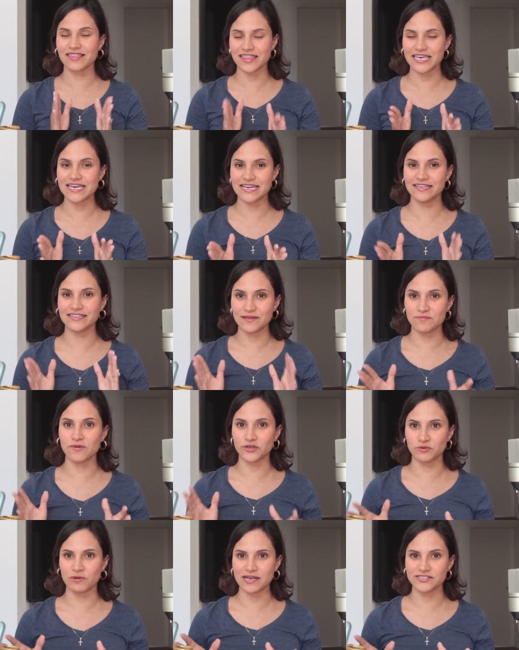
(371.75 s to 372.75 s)
think the
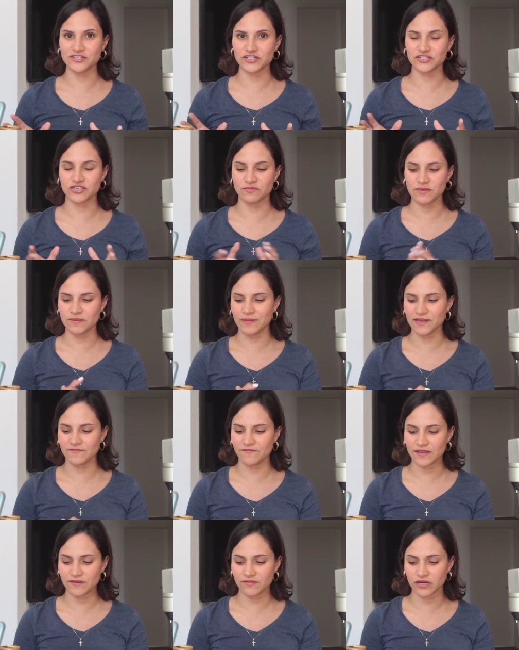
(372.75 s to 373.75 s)
Budweiser is gonna be my
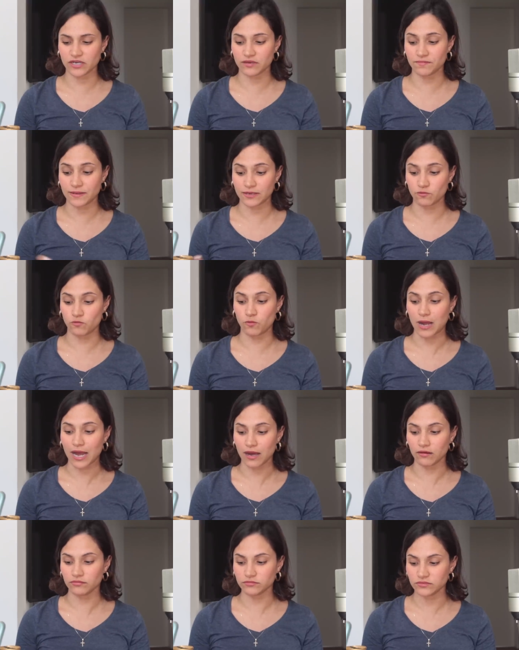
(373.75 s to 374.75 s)
favorite, but
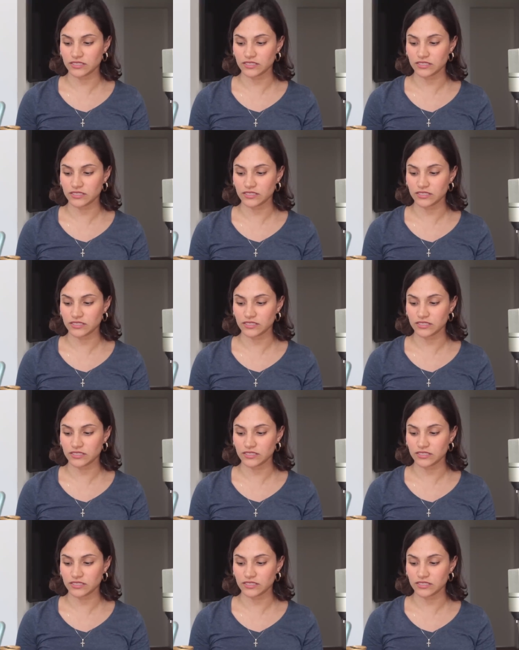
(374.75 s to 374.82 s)
wow,